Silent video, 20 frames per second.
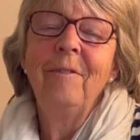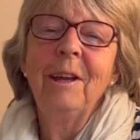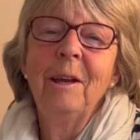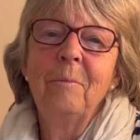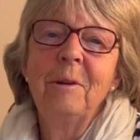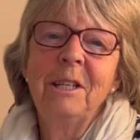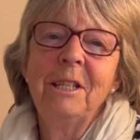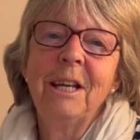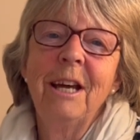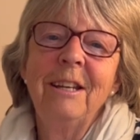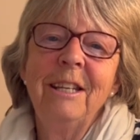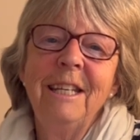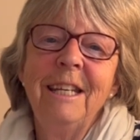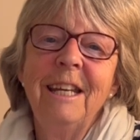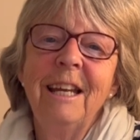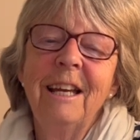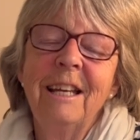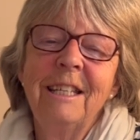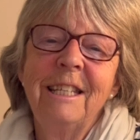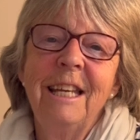of having a
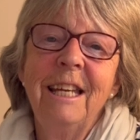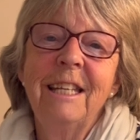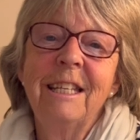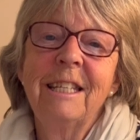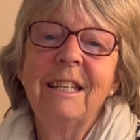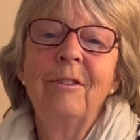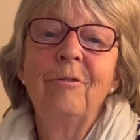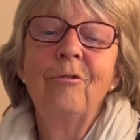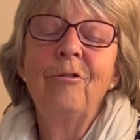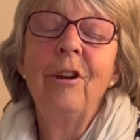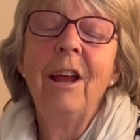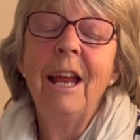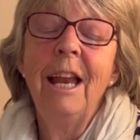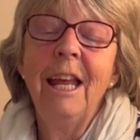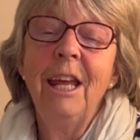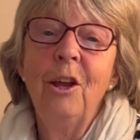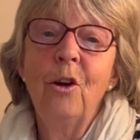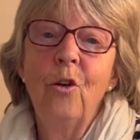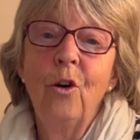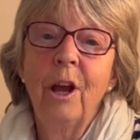maternity nurse is that
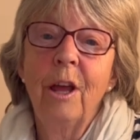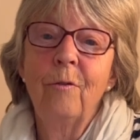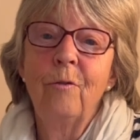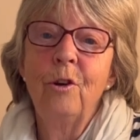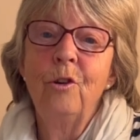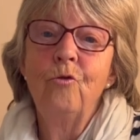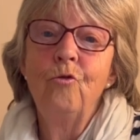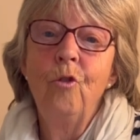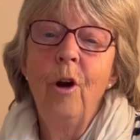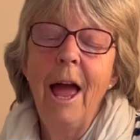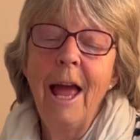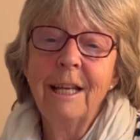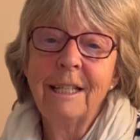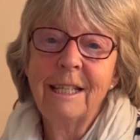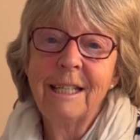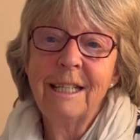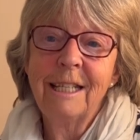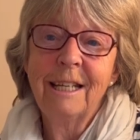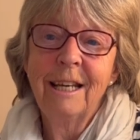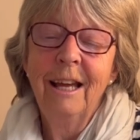really you're given
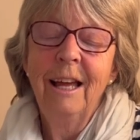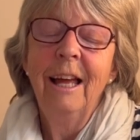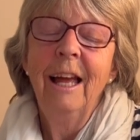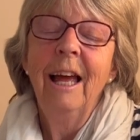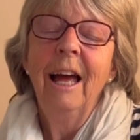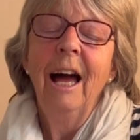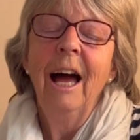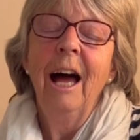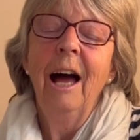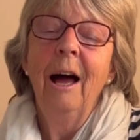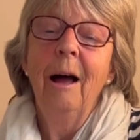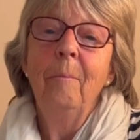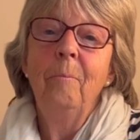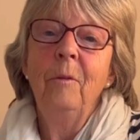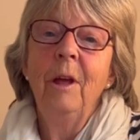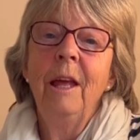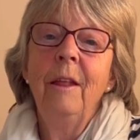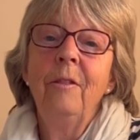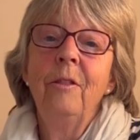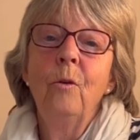rest.
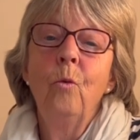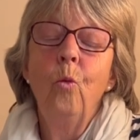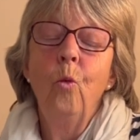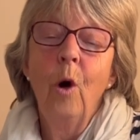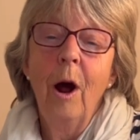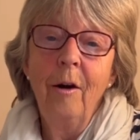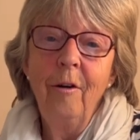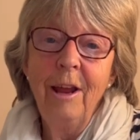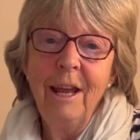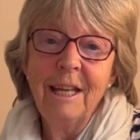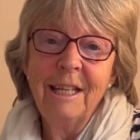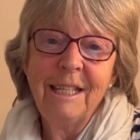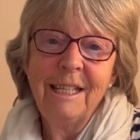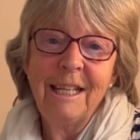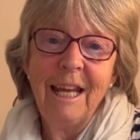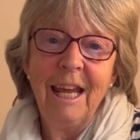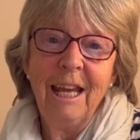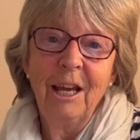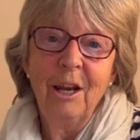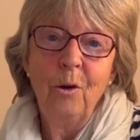The worry
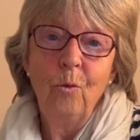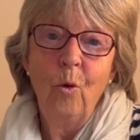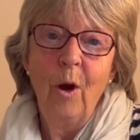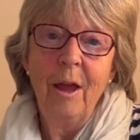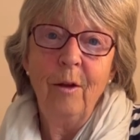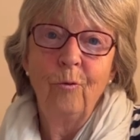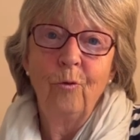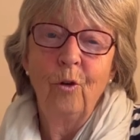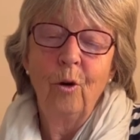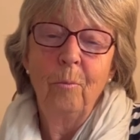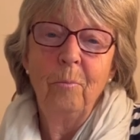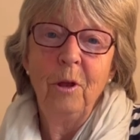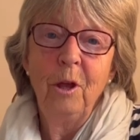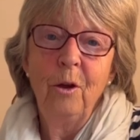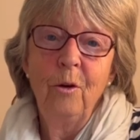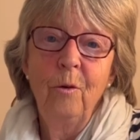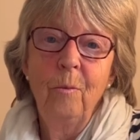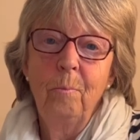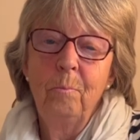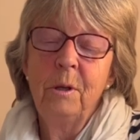is taken away
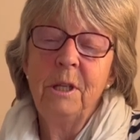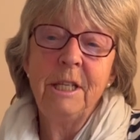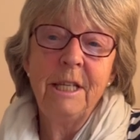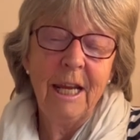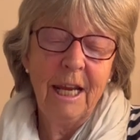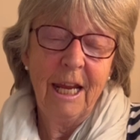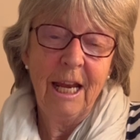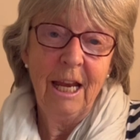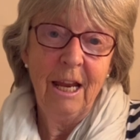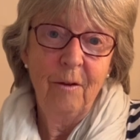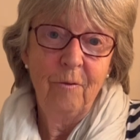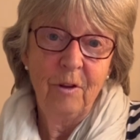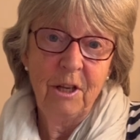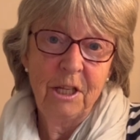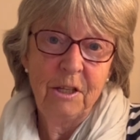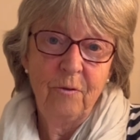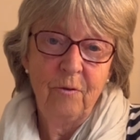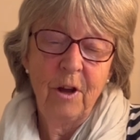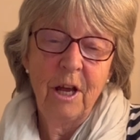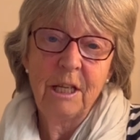from you, particularly
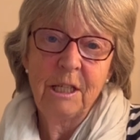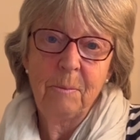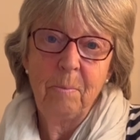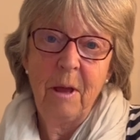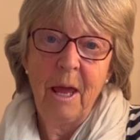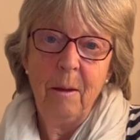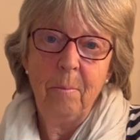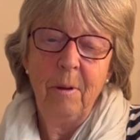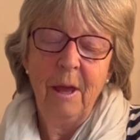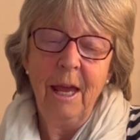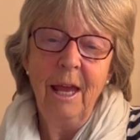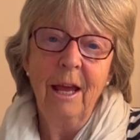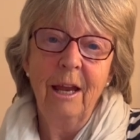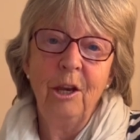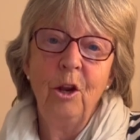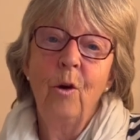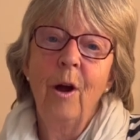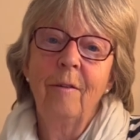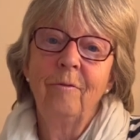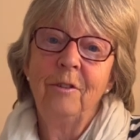if it's a first
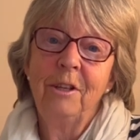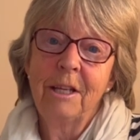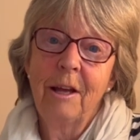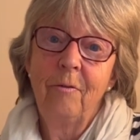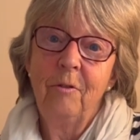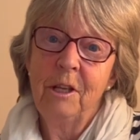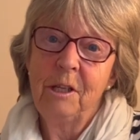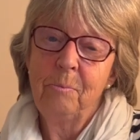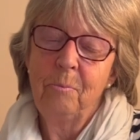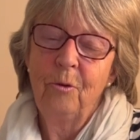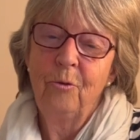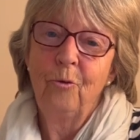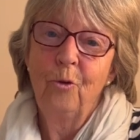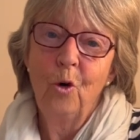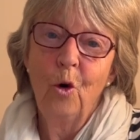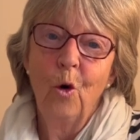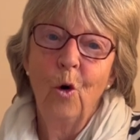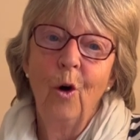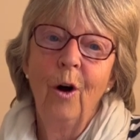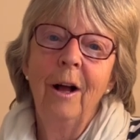baby and you haven't done this
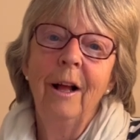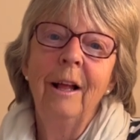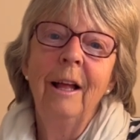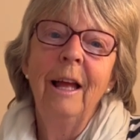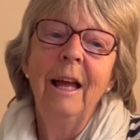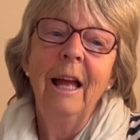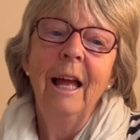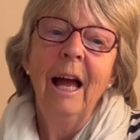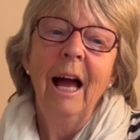before.